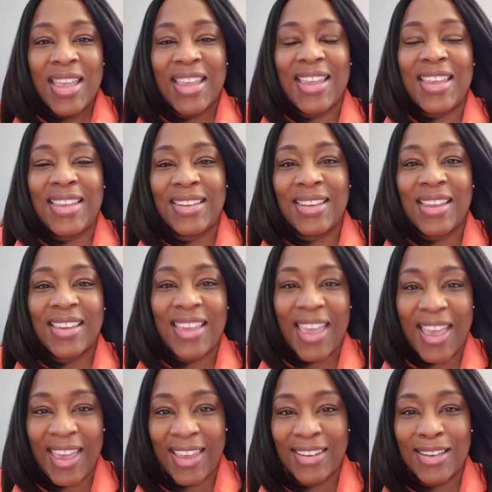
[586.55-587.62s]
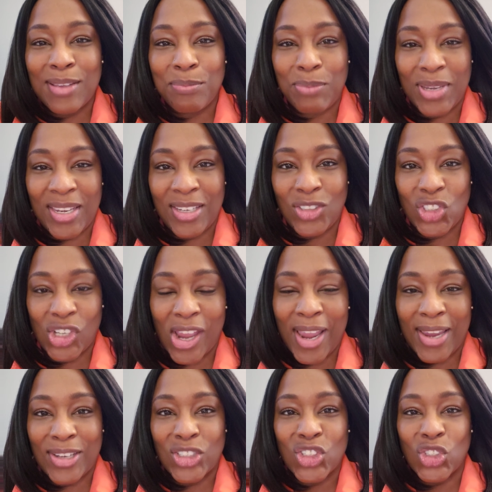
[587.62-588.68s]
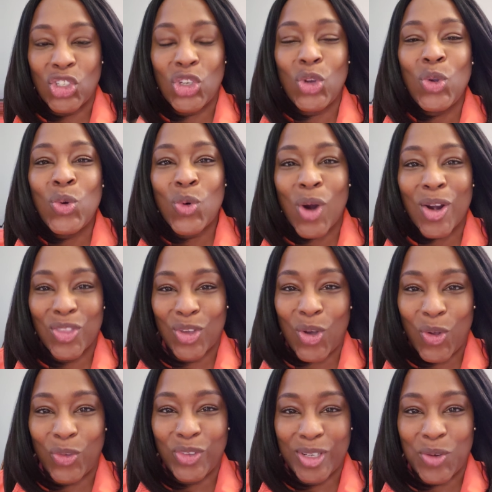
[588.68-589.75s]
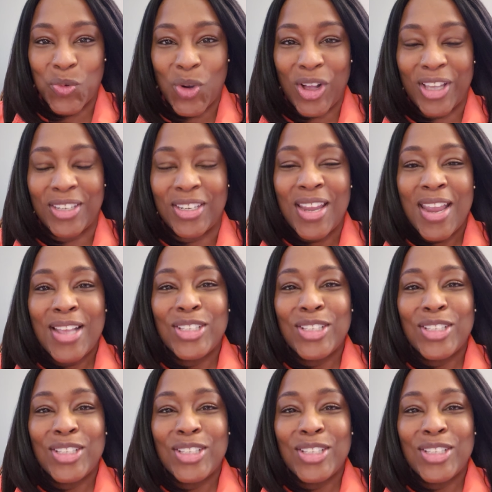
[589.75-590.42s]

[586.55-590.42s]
it can be changed. You are the only one.